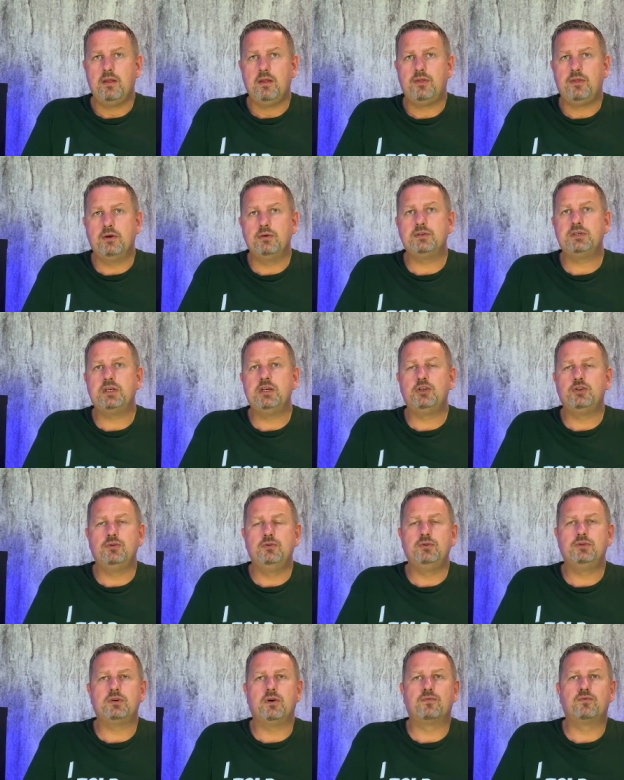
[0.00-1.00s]
those
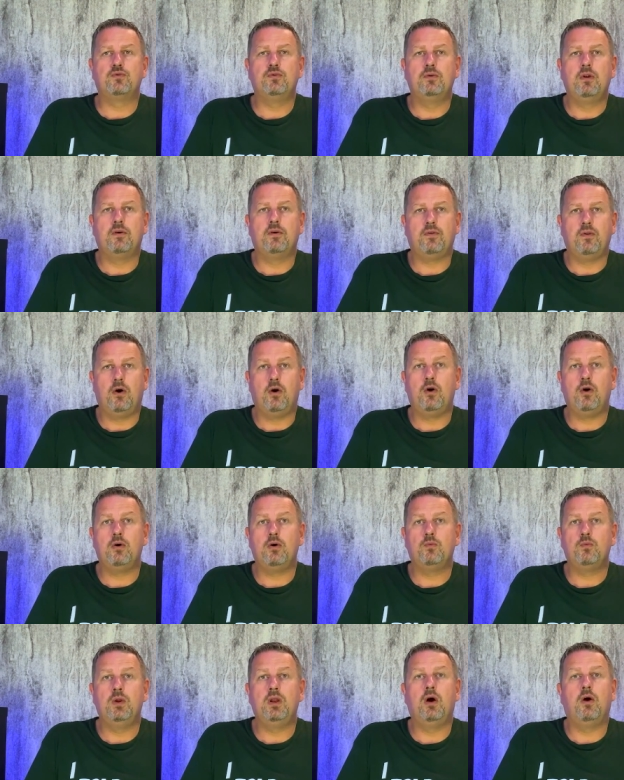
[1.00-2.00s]
issues of rule of
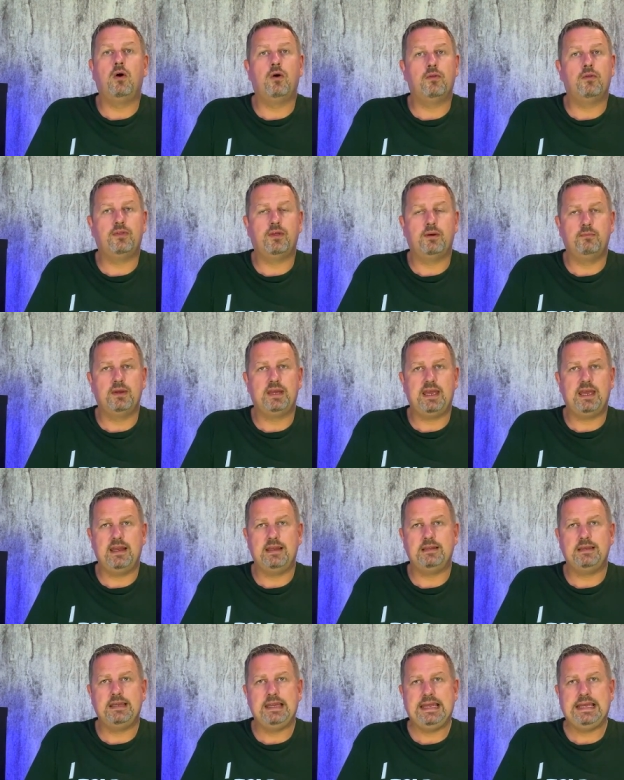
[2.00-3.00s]
law will haunt them
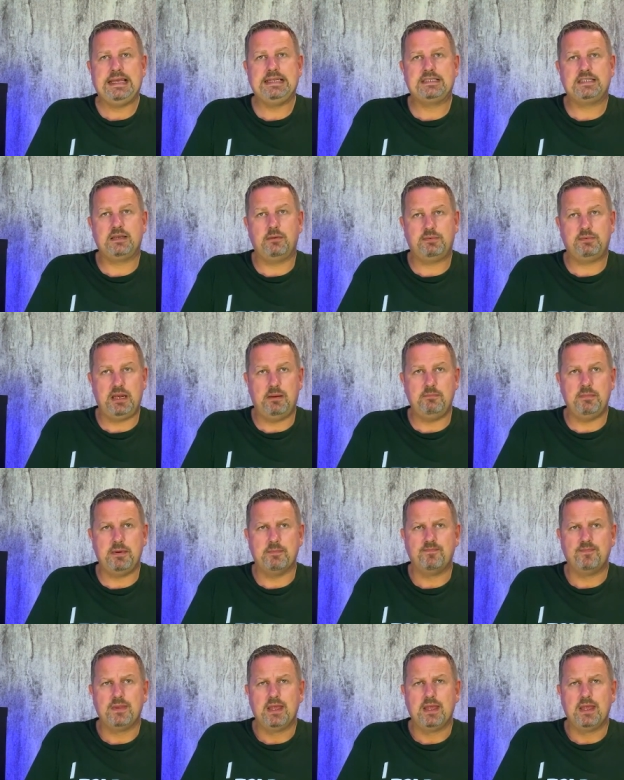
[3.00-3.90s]
again in September.